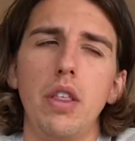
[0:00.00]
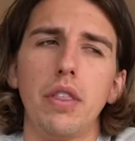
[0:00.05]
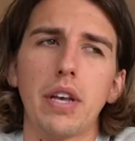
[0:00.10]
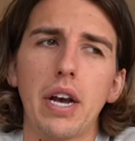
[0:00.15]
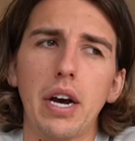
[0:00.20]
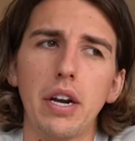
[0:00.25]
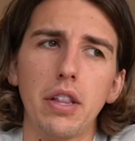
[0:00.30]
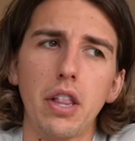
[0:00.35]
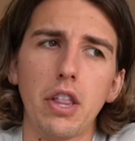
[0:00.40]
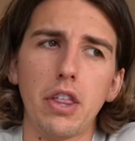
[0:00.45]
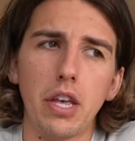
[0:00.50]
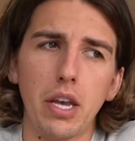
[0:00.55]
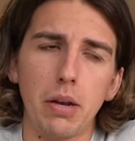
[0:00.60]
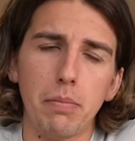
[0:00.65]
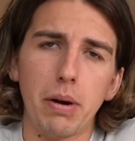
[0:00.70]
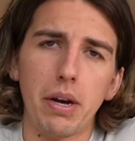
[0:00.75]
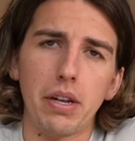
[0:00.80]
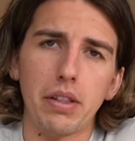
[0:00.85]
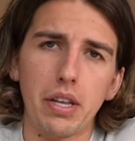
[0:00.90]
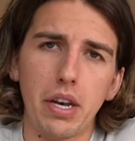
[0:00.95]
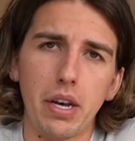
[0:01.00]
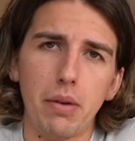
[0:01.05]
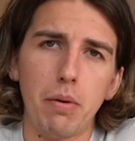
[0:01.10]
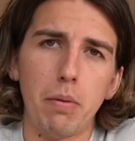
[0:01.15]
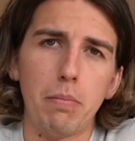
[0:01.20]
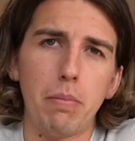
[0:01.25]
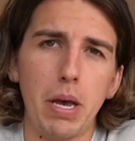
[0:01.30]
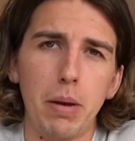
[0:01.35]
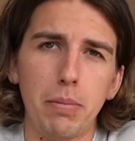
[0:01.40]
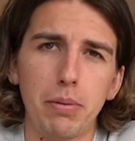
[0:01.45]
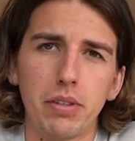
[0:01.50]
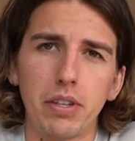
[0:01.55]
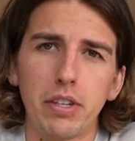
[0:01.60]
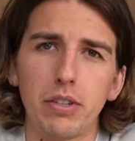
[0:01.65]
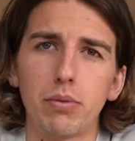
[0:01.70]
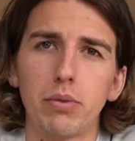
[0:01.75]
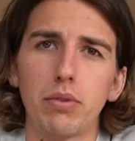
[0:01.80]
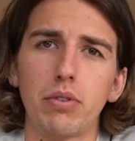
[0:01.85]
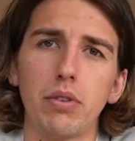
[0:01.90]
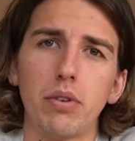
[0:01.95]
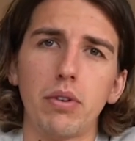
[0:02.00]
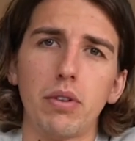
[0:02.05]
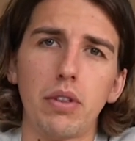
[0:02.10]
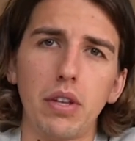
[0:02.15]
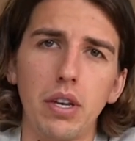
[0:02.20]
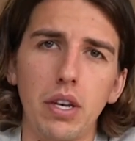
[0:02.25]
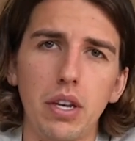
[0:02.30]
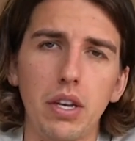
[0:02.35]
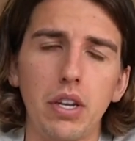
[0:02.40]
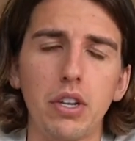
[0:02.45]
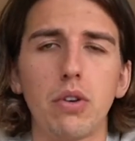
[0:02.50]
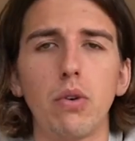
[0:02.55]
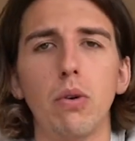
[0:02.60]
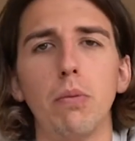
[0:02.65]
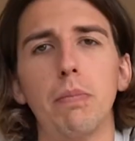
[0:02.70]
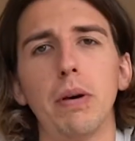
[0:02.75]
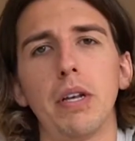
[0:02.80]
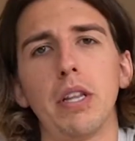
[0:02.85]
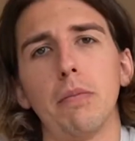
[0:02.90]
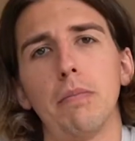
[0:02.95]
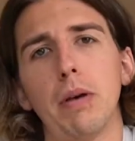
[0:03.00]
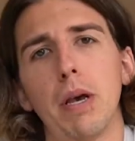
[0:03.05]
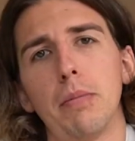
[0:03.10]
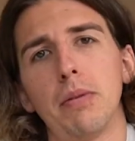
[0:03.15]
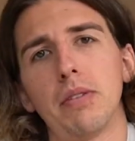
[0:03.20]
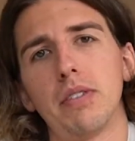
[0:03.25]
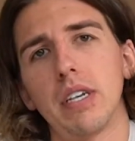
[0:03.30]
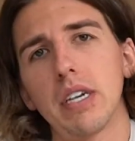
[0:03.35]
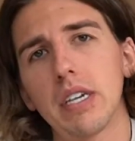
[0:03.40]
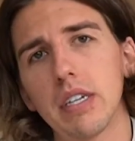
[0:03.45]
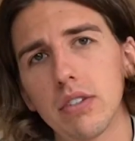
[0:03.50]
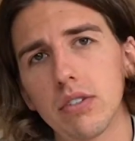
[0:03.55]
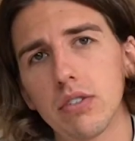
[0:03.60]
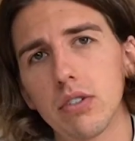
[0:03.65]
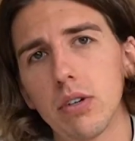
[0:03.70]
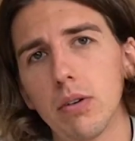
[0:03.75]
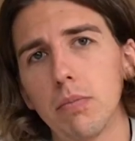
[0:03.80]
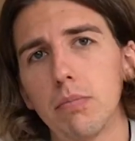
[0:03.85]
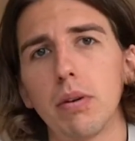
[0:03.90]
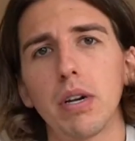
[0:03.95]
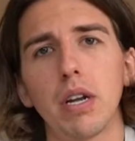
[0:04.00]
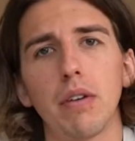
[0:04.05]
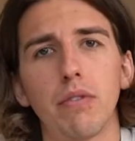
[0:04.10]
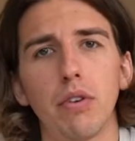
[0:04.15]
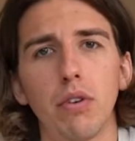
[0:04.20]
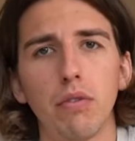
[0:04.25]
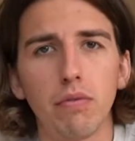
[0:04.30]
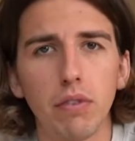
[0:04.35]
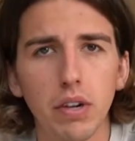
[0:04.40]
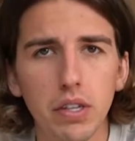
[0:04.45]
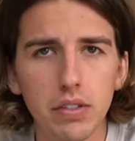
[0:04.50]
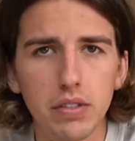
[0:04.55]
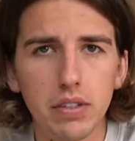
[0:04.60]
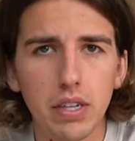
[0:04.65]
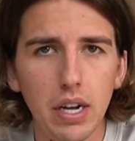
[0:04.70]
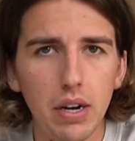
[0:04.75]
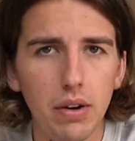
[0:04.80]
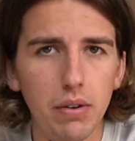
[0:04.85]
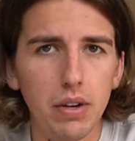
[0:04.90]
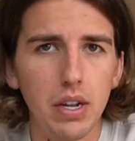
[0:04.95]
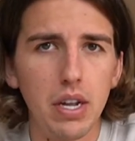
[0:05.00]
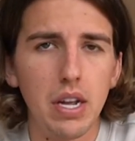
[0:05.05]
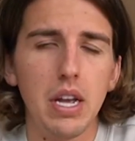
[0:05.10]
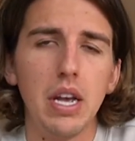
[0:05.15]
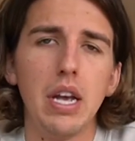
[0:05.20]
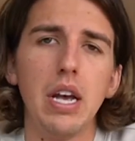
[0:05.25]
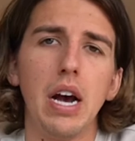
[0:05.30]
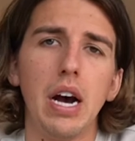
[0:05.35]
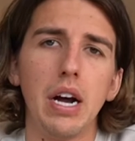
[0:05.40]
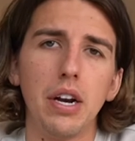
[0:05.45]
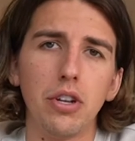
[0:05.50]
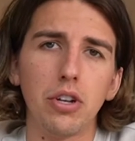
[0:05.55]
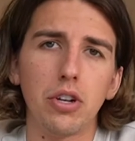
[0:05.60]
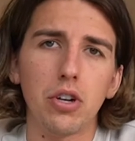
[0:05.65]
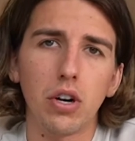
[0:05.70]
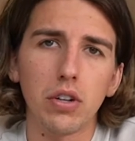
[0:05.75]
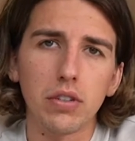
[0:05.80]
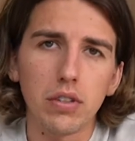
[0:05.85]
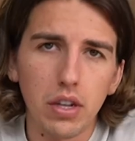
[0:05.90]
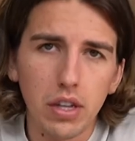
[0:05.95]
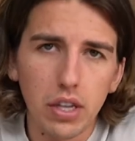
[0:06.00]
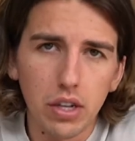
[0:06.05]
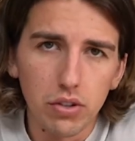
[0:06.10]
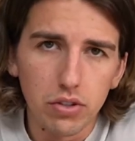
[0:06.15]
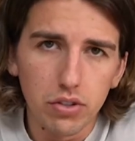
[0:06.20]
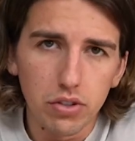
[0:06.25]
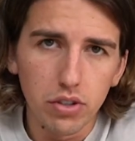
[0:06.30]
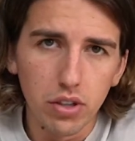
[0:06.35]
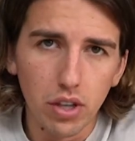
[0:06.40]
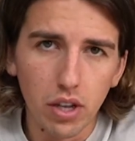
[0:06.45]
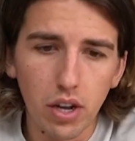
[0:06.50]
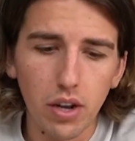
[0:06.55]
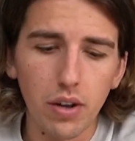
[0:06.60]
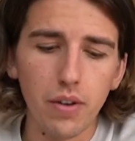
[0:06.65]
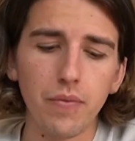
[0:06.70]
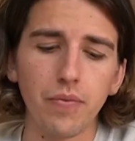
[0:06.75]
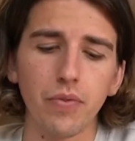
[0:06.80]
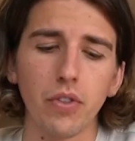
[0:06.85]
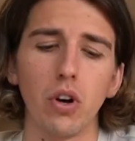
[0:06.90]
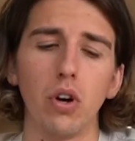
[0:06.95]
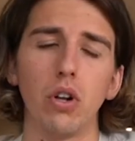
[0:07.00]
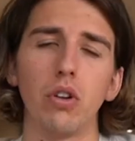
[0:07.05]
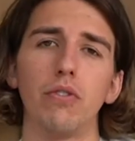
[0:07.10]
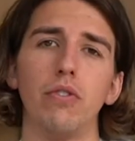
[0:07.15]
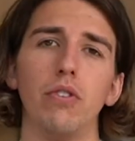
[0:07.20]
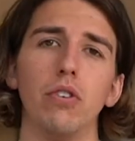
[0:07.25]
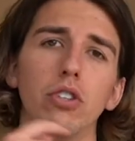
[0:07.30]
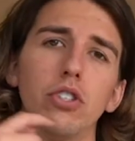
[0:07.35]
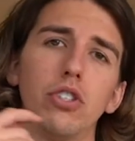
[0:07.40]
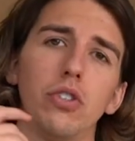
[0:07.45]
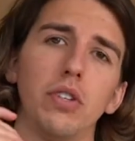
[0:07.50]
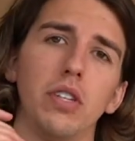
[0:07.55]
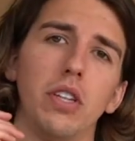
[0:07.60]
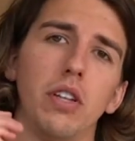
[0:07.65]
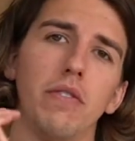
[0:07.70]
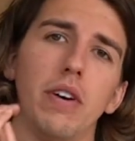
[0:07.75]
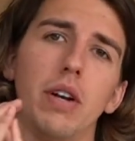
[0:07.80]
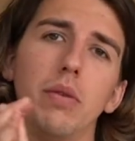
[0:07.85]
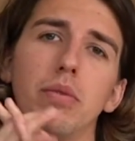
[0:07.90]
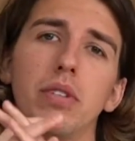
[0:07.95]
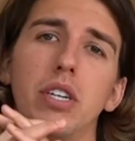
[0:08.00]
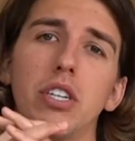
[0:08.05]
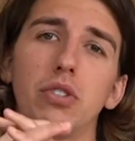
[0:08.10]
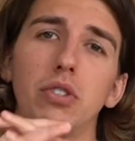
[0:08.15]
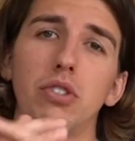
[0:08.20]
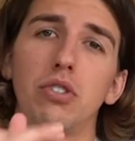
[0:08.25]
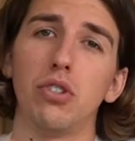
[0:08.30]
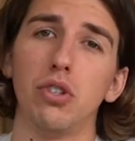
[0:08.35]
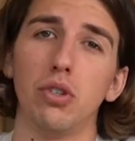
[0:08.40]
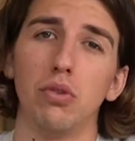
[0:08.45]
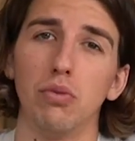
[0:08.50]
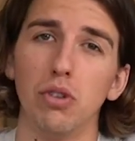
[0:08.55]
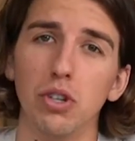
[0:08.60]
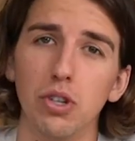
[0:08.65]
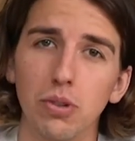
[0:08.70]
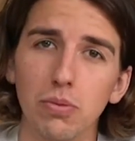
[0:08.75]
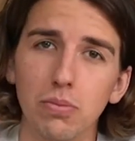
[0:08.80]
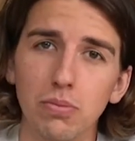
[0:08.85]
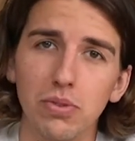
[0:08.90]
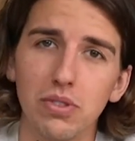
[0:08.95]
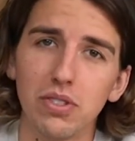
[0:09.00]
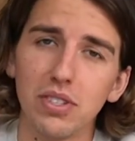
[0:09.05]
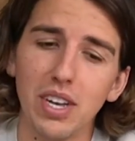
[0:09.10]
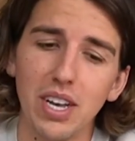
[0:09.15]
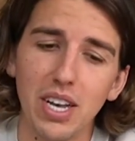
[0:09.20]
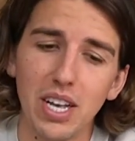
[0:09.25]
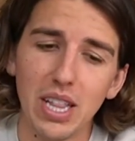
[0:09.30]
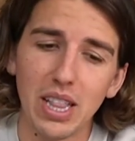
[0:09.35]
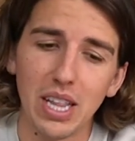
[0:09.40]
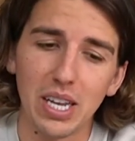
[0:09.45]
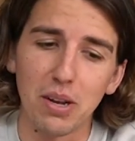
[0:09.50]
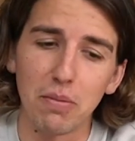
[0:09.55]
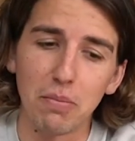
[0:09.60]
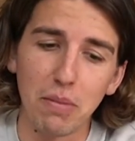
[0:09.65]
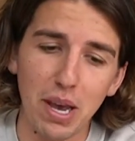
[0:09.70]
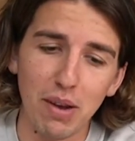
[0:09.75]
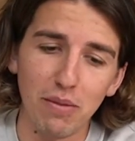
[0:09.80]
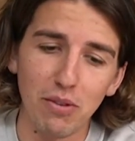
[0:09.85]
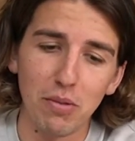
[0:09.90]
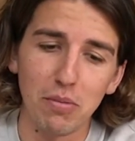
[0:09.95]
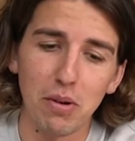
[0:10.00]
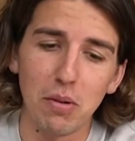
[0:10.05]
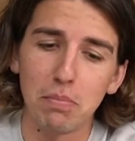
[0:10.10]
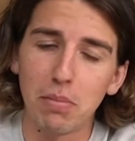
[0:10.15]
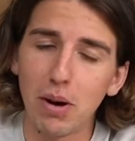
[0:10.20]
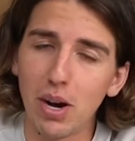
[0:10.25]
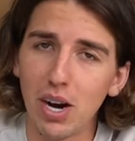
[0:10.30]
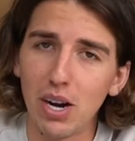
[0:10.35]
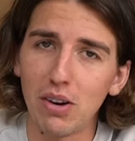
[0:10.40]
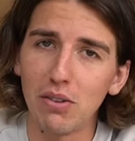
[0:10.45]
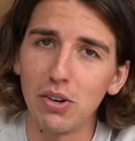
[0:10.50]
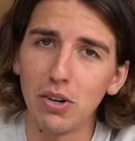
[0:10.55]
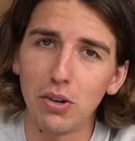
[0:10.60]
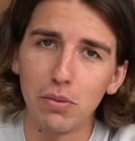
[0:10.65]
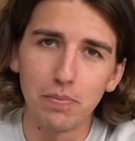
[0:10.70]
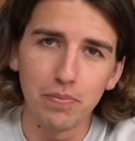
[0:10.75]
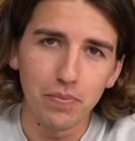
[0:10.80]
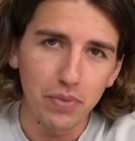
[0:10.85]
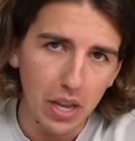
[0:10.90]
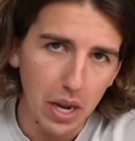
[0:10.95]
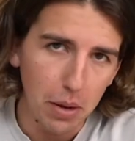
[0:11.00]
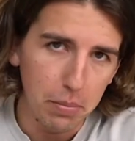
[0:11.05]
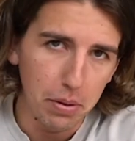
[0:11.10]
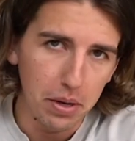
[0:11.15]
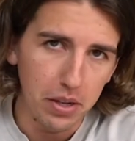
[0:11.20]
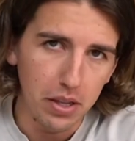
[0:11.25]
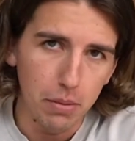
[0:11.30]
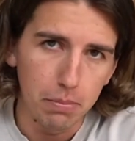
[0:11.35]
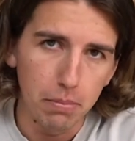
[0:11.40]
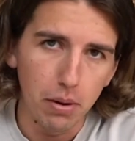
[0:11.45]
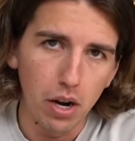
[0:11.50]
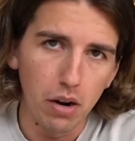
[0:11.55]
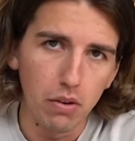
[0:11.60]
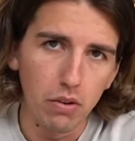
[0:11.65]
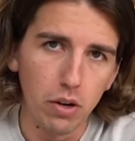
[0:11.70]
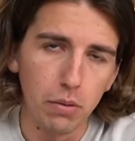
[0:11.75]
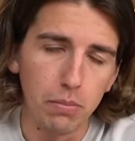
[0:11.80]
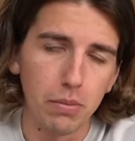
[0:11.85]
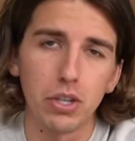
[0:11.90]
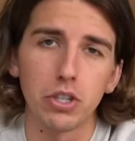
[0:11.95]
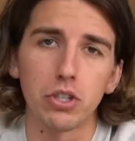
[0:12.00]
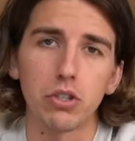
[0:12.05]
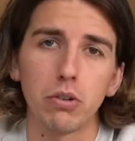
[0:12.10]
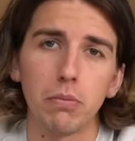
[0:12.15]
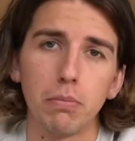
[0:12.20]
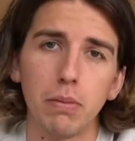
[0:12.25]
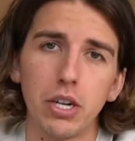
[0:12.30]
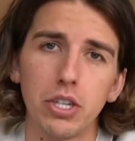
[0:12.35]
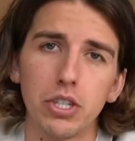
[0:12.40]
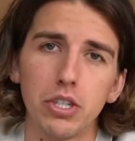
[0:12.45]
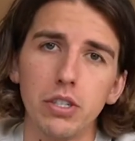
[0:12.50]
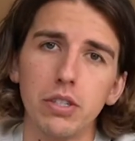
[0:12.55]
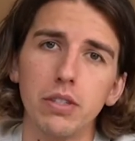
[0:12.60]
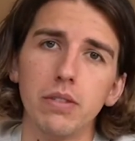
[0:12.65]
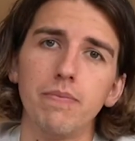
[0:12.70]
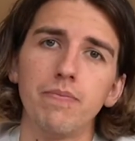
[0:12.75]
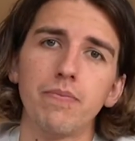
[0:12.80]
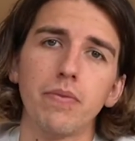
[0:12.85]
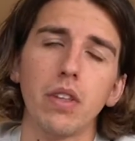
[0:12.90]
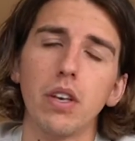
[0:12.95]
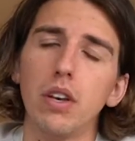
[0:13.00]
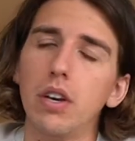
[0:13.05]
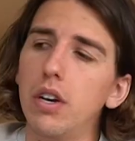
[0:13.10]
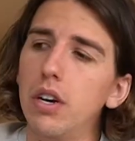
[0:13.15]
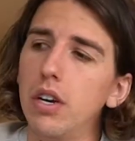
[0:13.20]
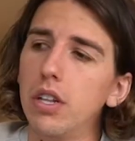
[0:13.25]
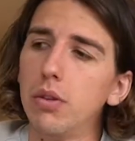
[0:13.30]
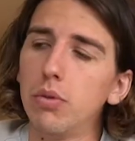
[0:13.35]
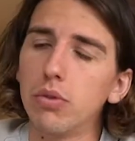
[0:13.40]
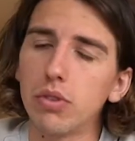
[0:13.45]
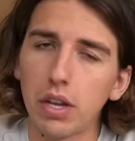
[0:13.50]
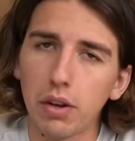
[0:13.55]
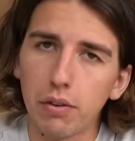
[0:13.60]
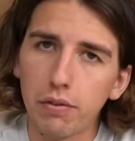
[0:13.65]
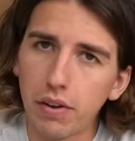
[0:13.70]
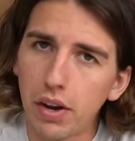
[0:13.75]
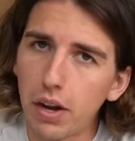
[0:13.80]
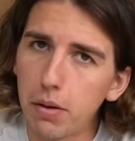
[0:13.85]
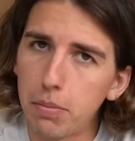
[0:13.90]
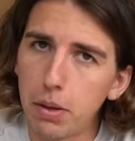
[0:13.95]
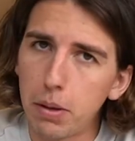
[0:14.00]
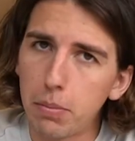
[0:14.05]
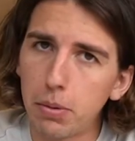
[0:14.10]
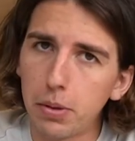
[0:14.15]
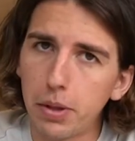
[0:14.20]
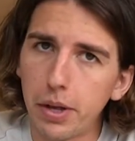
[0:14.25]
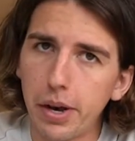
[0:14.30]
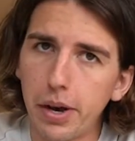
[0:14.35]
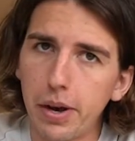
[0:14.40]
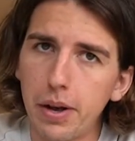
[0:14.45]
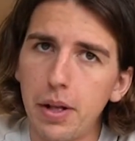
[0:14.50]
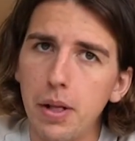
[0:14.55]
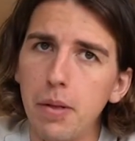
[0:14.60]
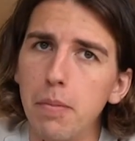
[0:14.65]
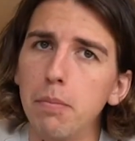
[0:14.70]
kind of the thing back then when paper tickets were still a thing. You'd go and pick the paper tickets up, bring a few friends down, and you got a little slot. Unfortunately, the event was actually two rooms, like a main room and a bar room. I played in the bar room, and as you can imagine, there was like five people there.